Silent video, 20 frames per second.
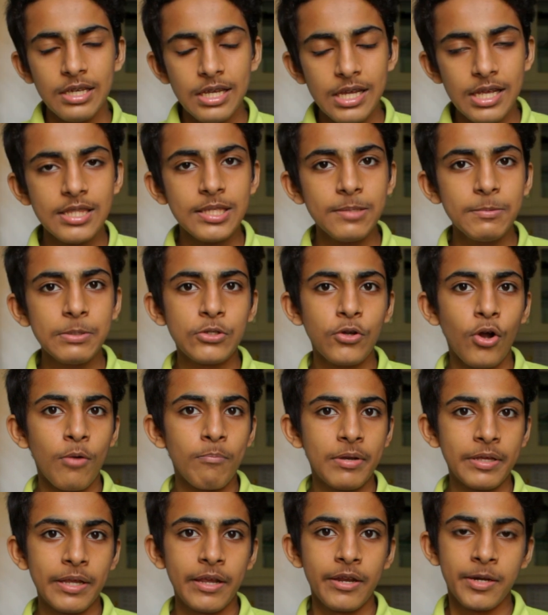It's a bit
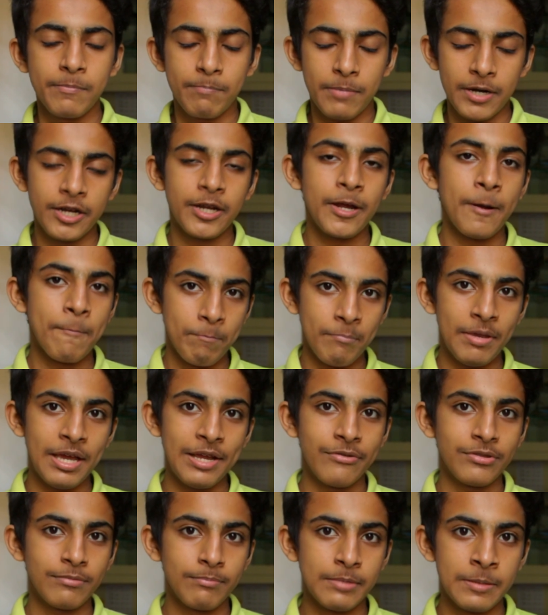complicated, but bear
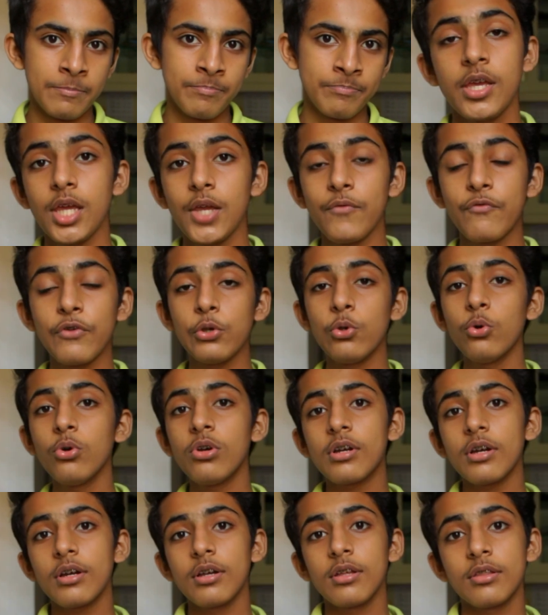with me. If you
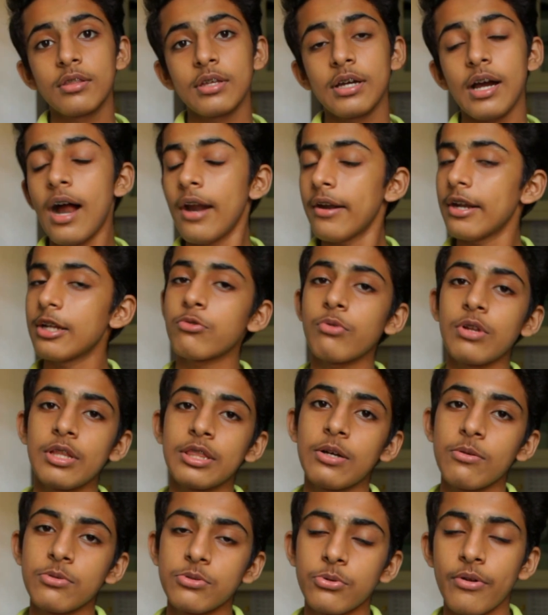look the under
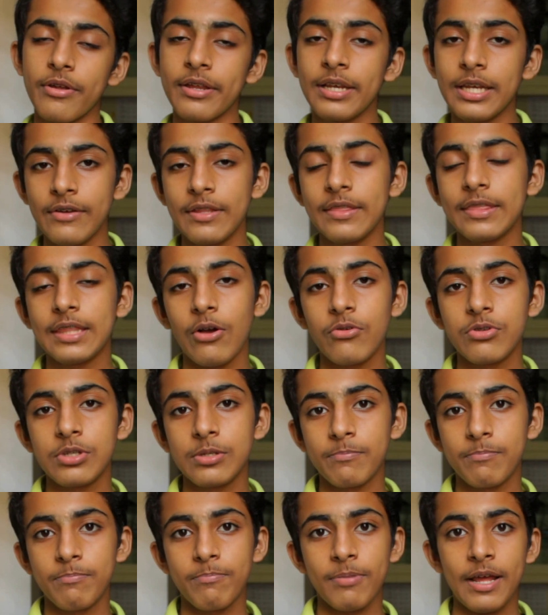12,000 or
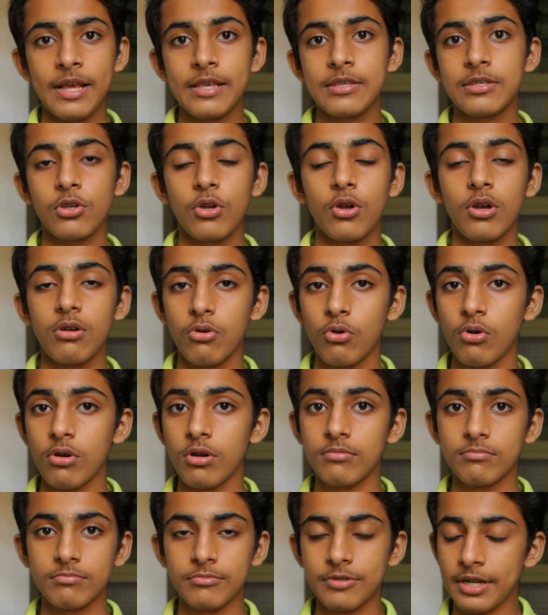11,000 price
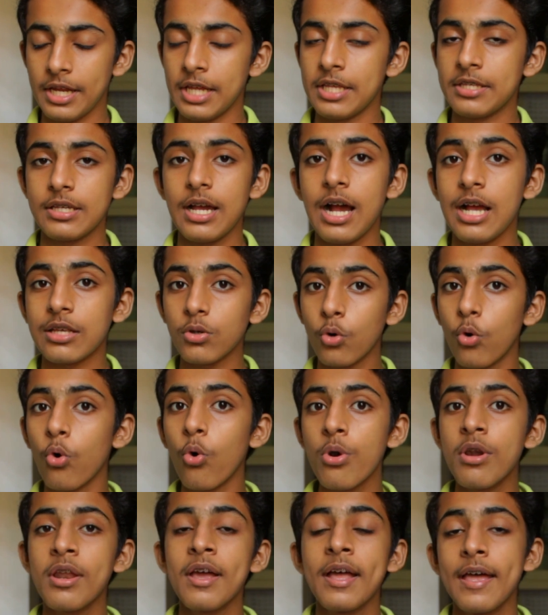range as a
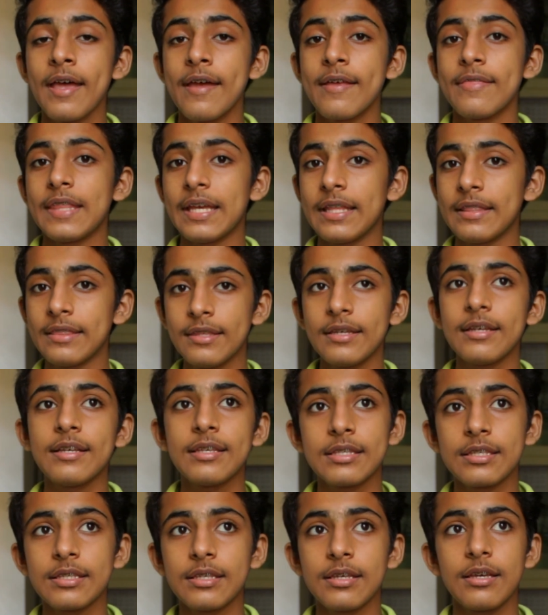whole, then
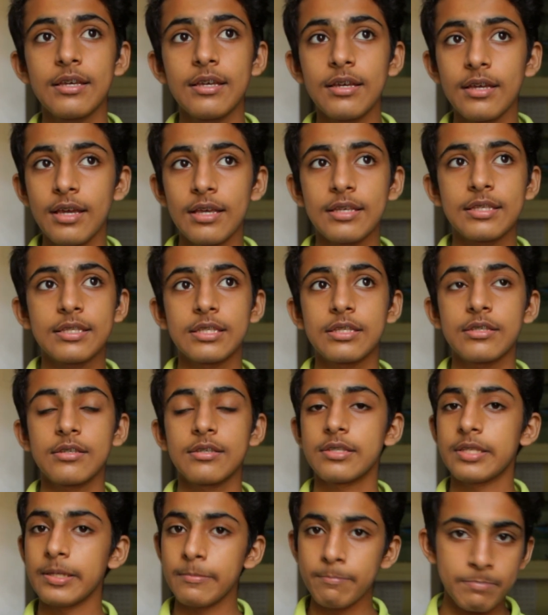this is
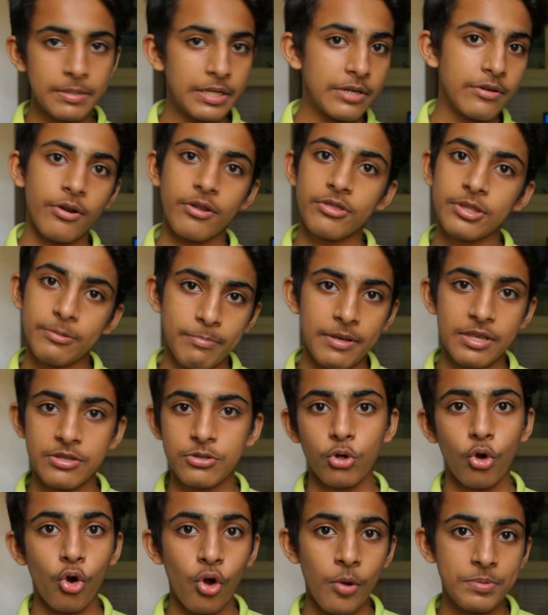simply not the
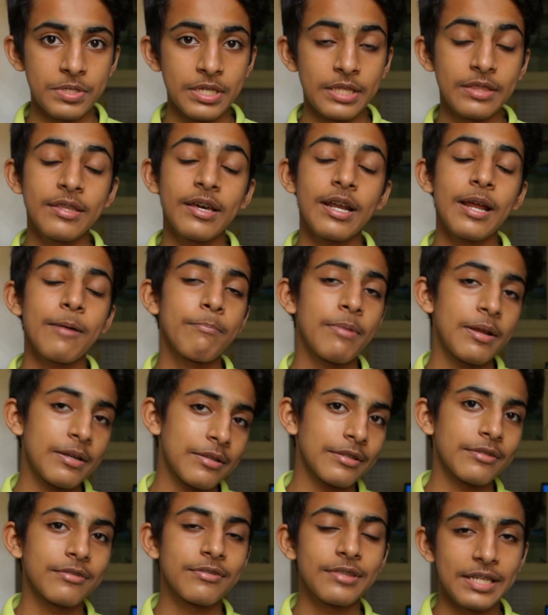best option. There are
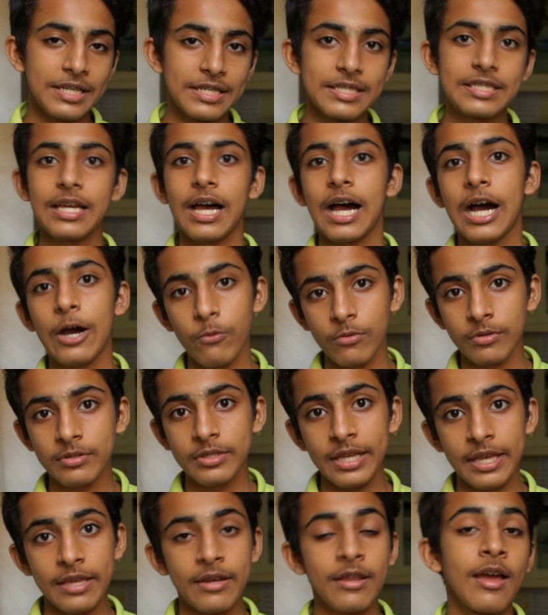better things out
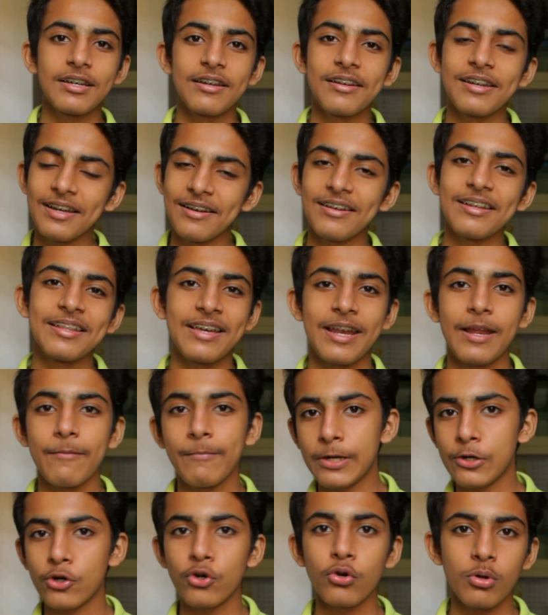there. Clearly, there are
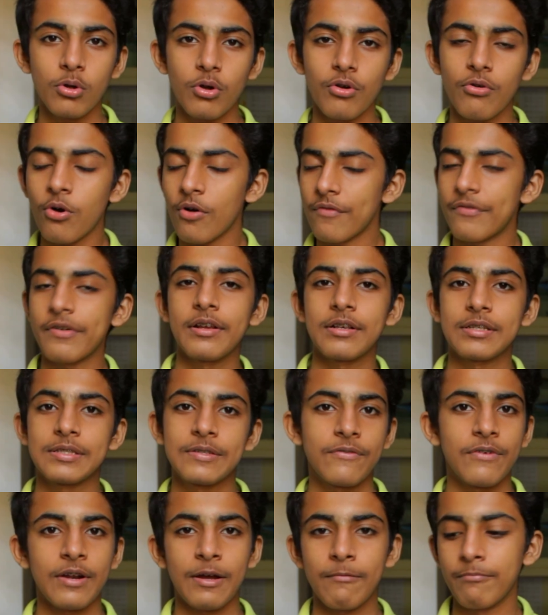better offerings
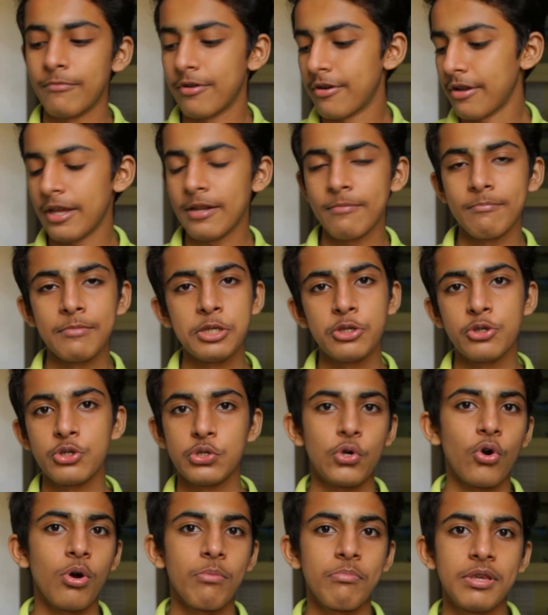from Realme,
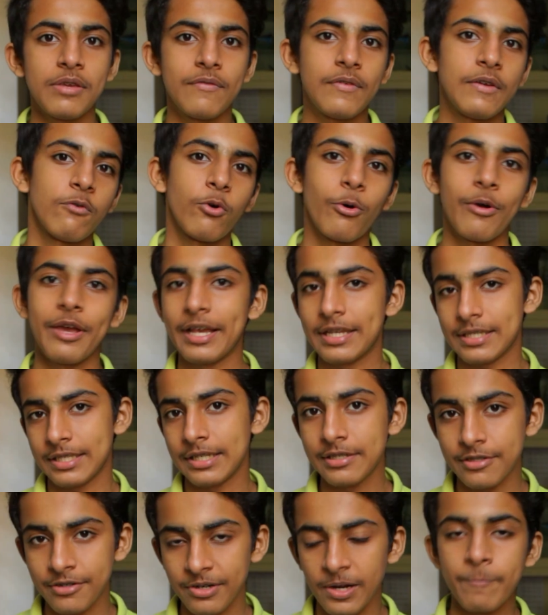Xiaomi, Vivo,
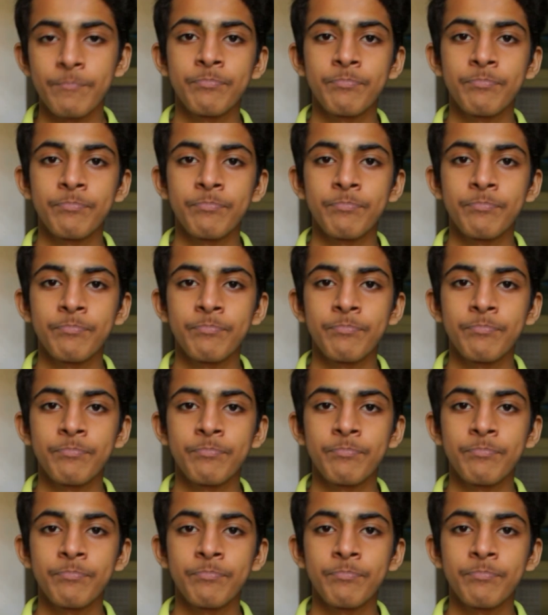etc.